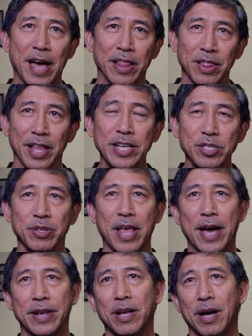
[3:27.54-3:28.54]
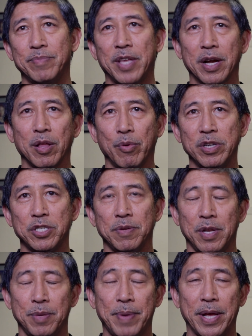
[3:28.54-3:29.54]
led to that Declaration
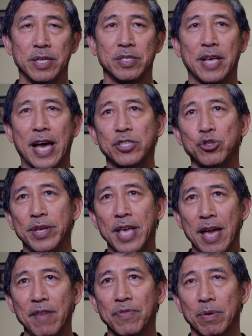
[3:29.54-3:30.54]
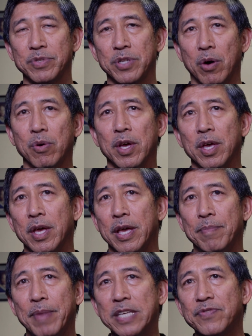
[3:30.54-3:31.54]
of Independence actually came from. So
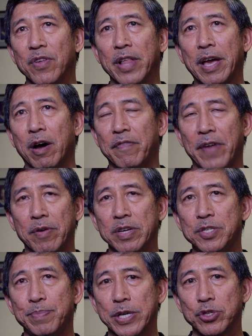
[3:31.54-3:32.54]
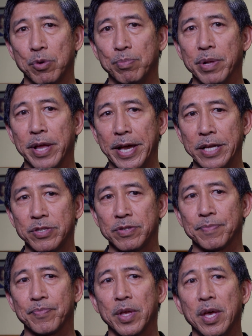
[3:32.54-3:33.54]
it makes Vallejo a very special place.
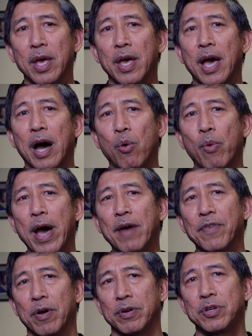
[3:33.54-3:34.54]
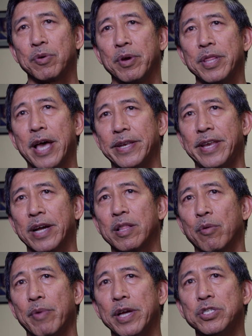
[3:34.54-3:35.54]
However, during that
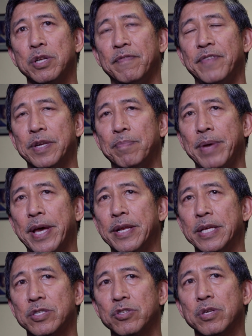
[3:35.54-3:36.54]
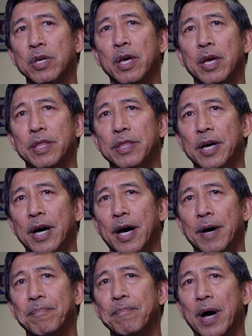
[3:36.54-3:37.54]
Declaration of Independence,
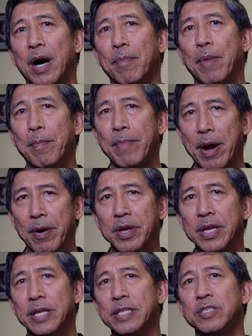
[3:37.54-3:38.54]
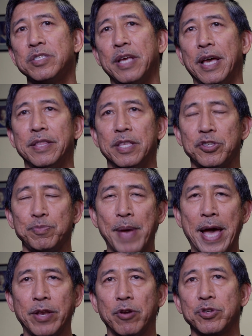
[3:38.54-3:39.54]
the Americans and the
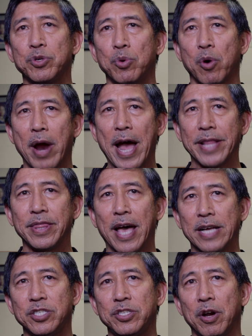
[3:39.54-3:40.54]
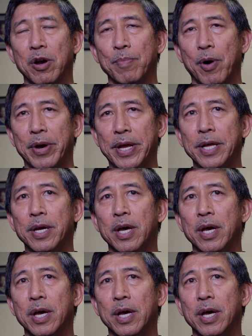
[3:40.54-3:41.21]
Spaniards who were at that ceremony